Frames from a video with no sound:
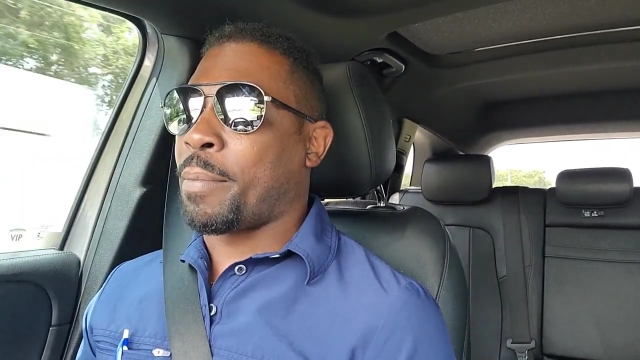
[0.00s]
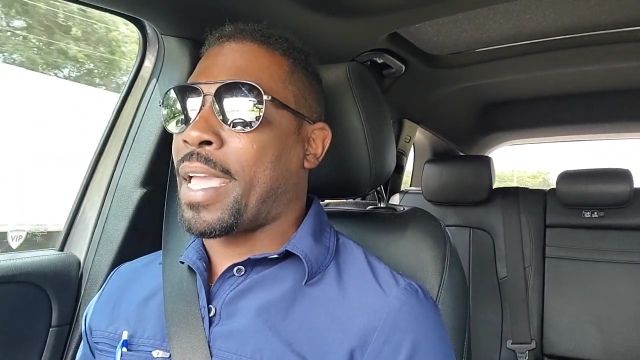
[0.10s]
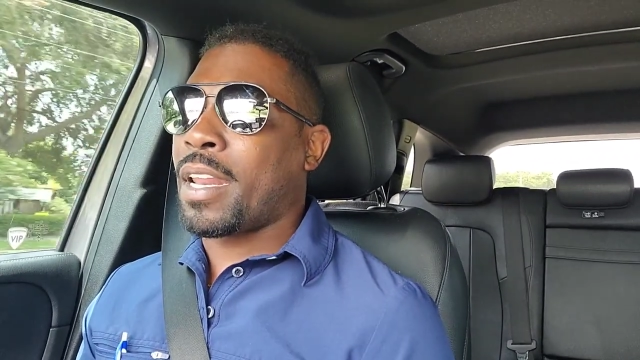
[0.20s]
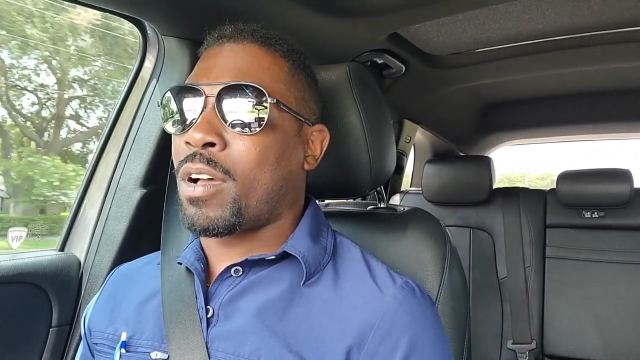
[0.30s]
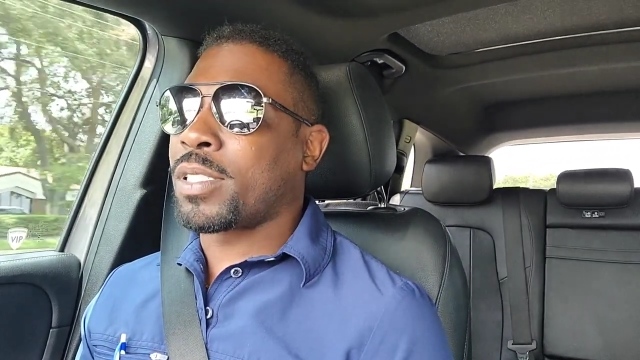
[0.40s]

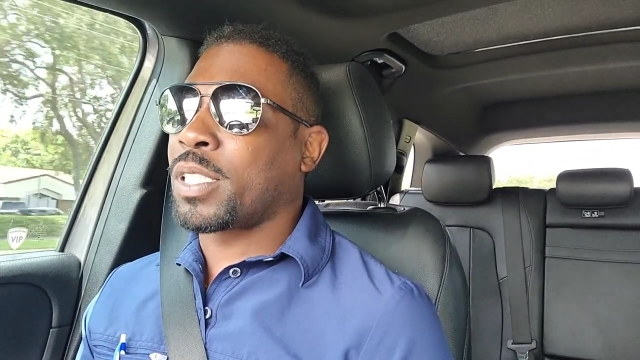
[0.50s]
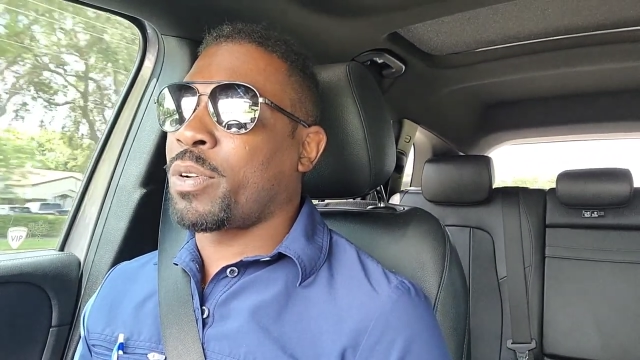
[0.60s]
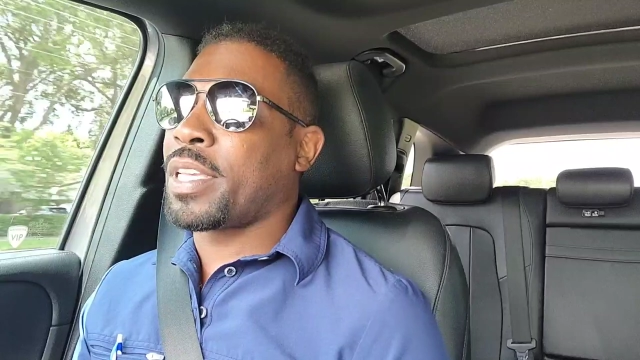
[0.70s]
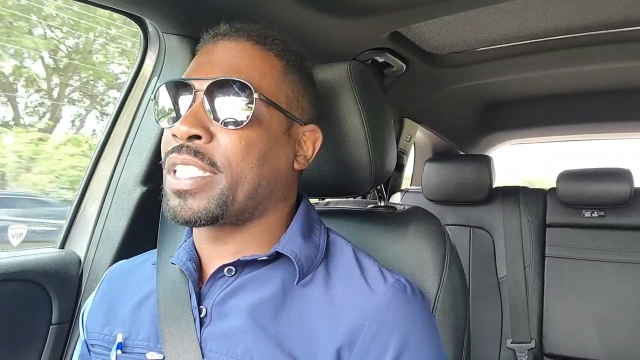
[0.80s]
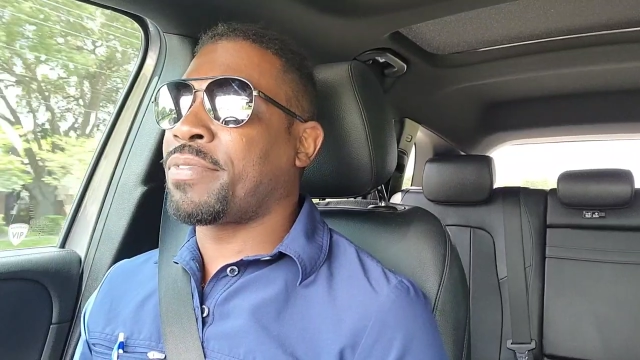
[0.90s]
And
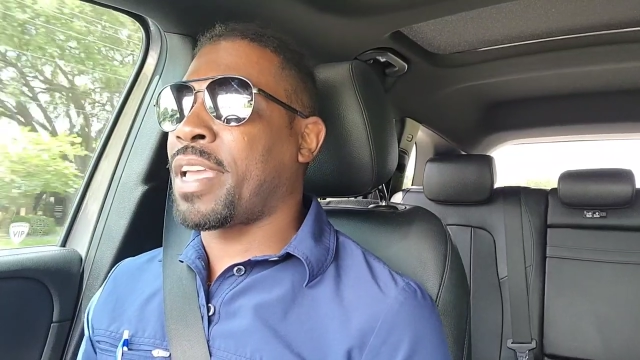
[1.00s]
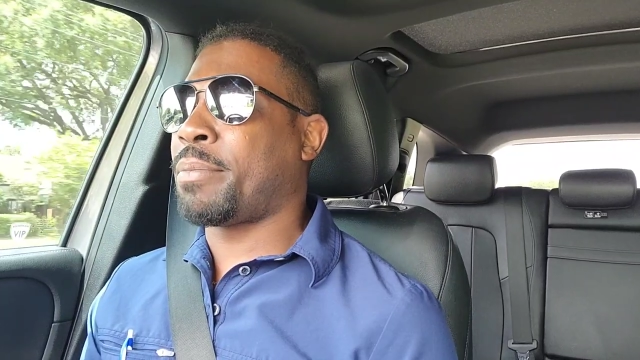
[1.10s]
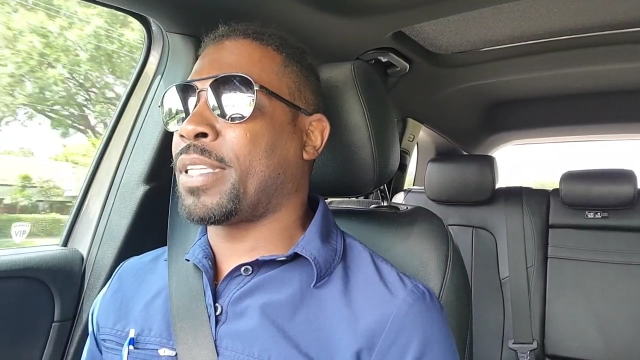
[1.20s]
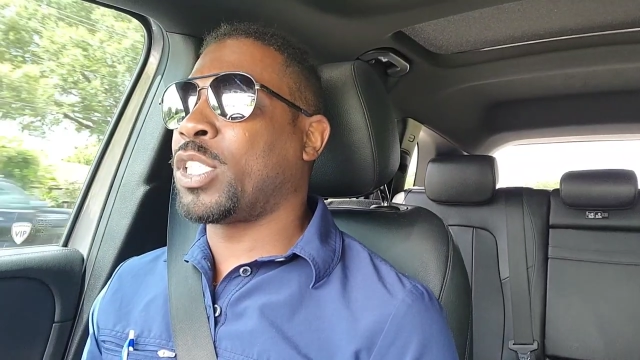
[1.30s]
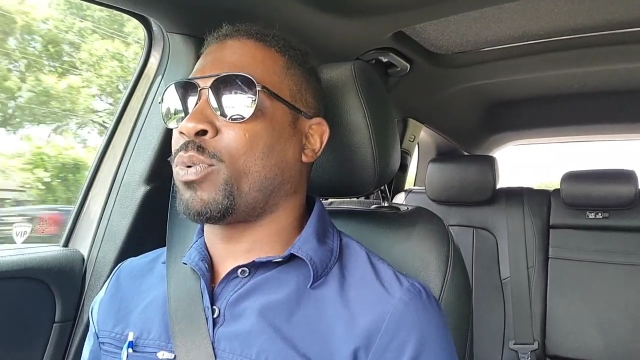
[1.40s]
also his
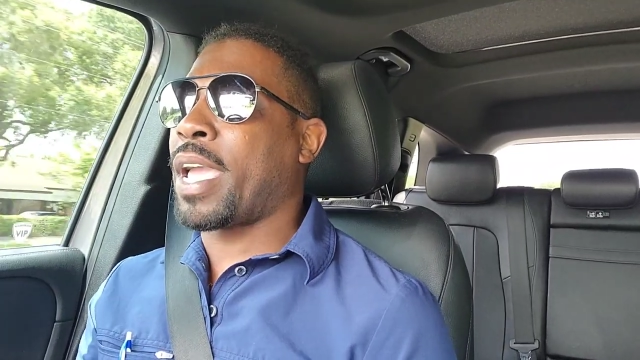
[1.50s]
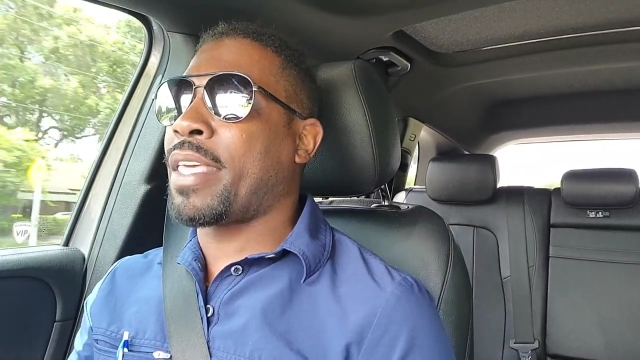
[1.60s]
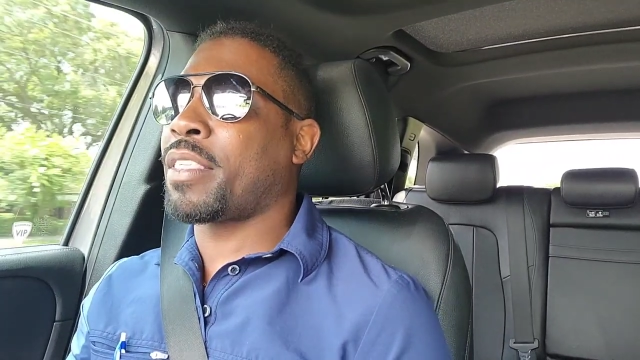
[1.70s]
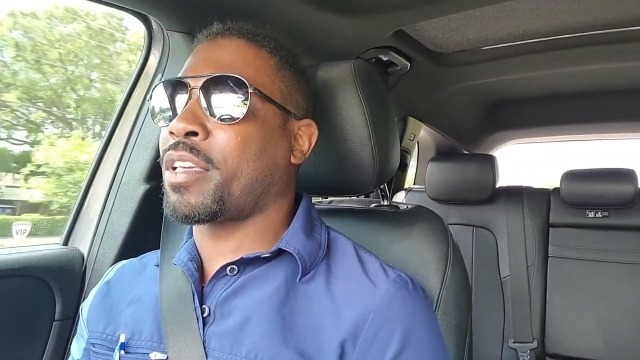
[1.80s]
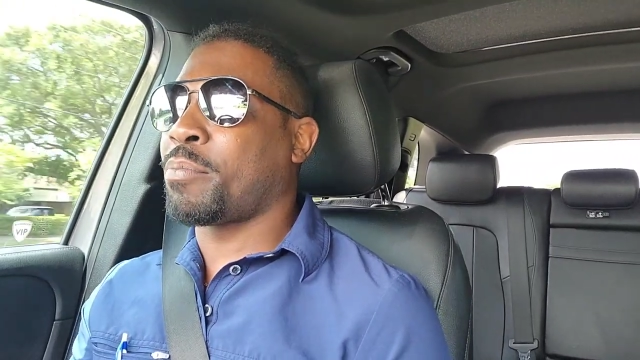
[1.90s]
family too,
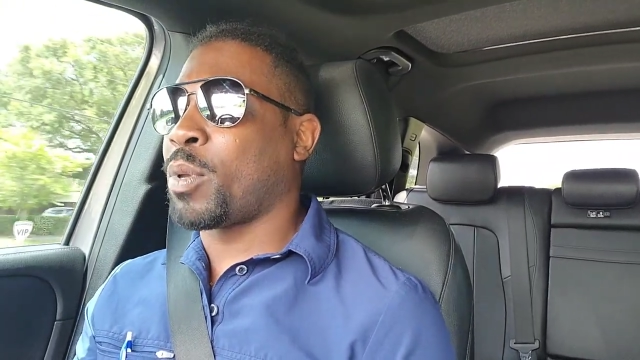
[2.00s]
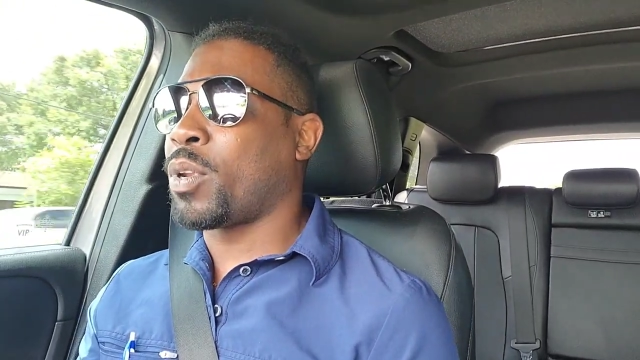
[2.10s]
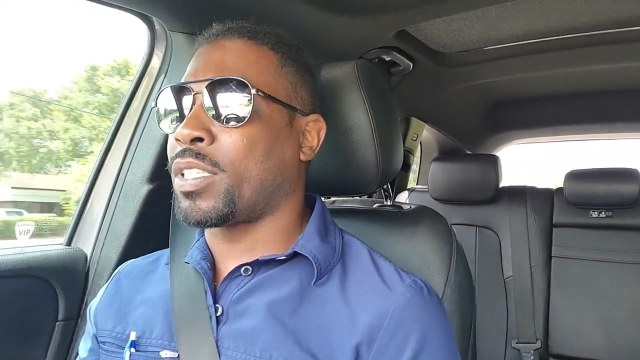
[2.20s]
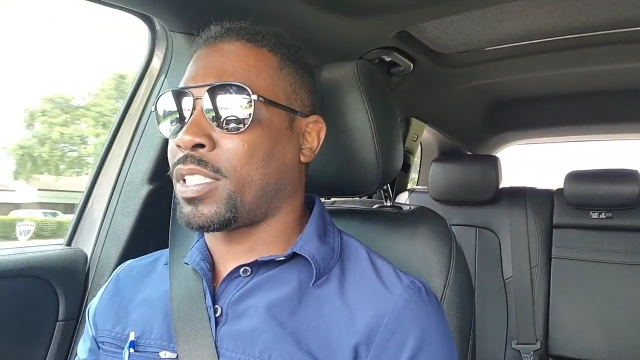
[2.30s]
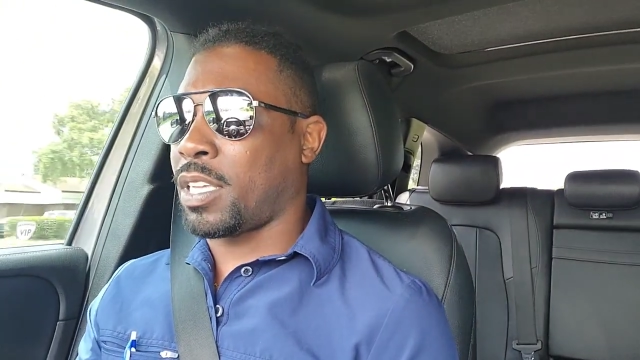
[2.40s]
and the
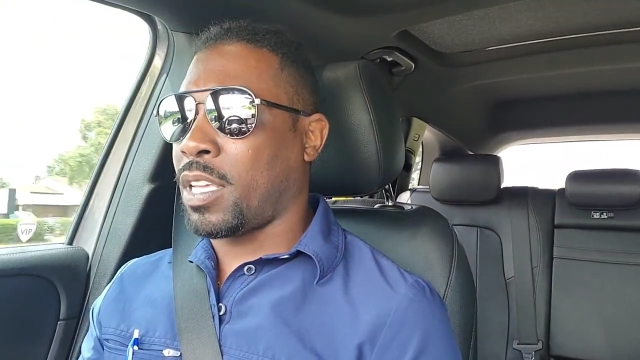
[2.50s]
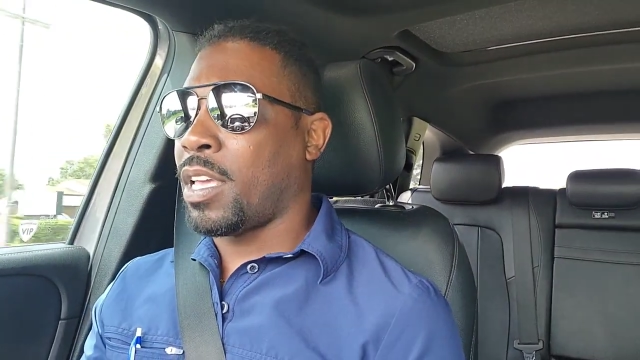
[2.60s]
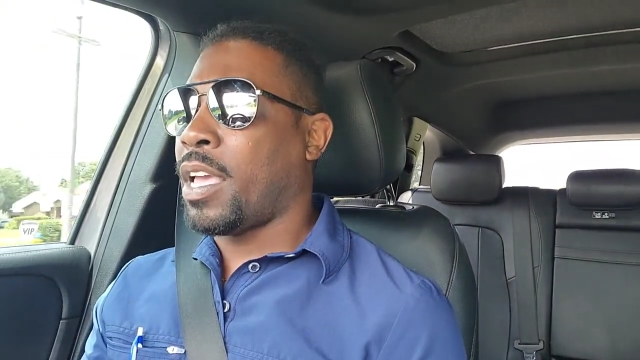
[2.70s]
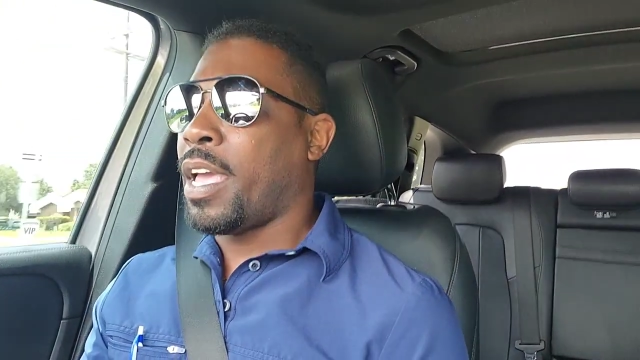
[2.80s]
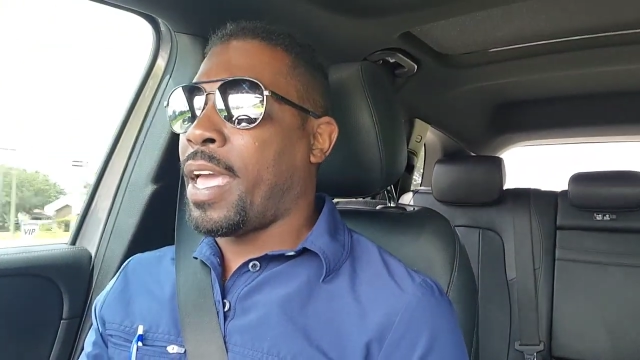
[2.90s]
community.
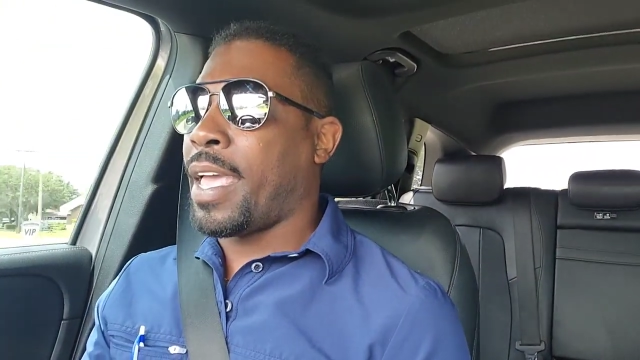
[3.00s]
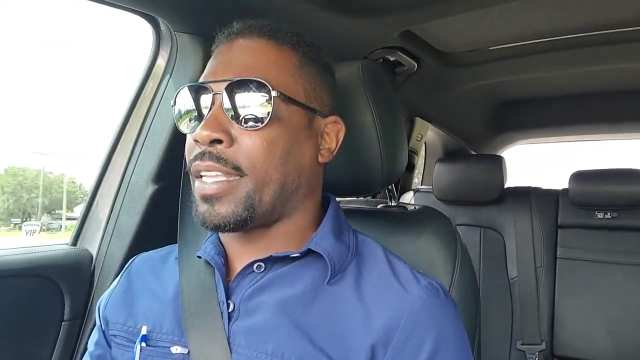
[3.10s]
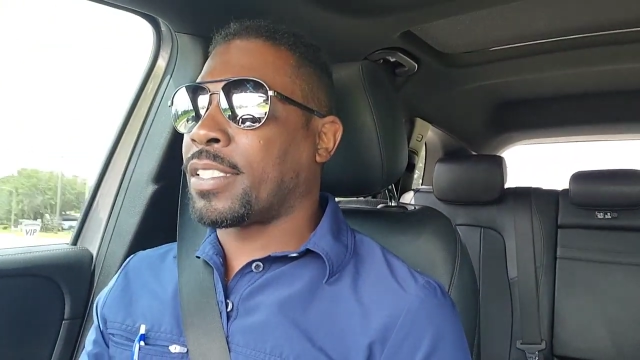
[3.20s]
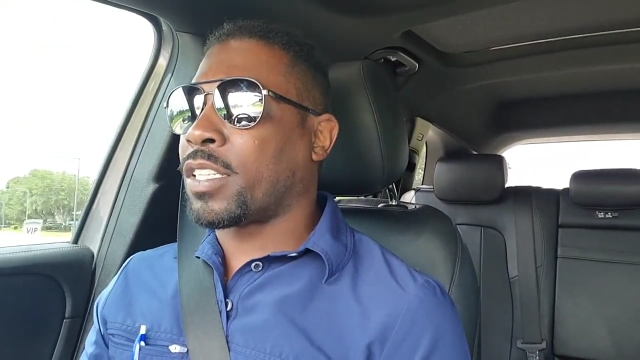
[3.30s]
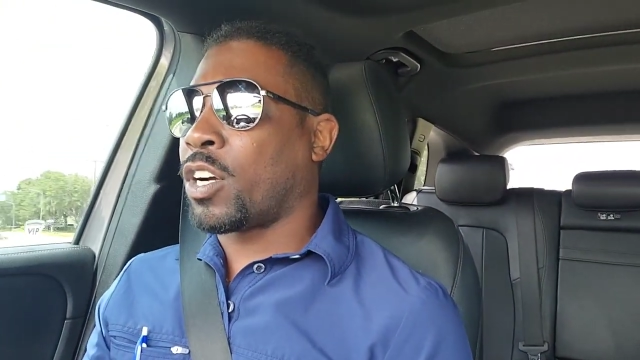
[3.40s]

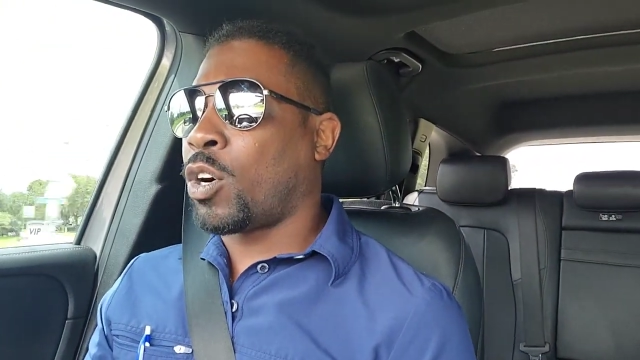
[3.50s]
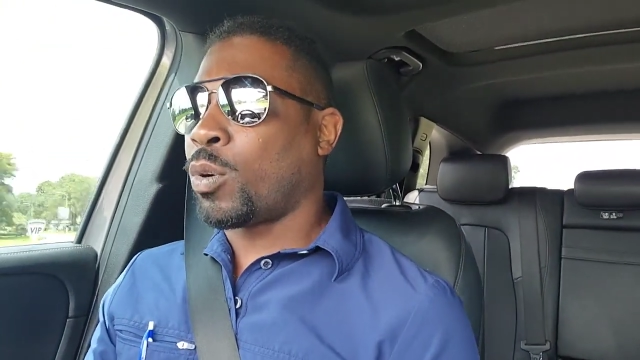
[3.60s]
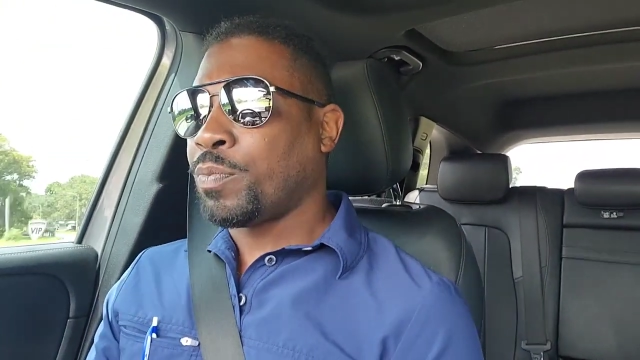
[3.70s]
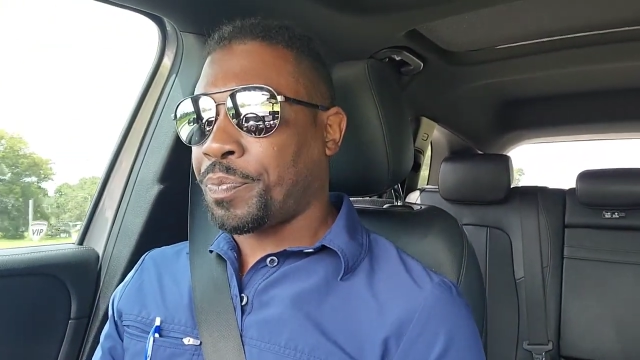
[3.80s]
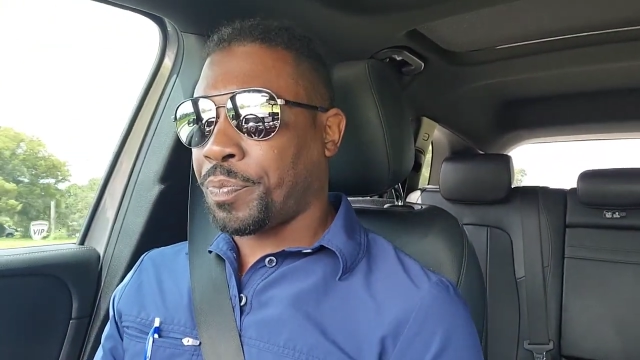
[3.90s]
And so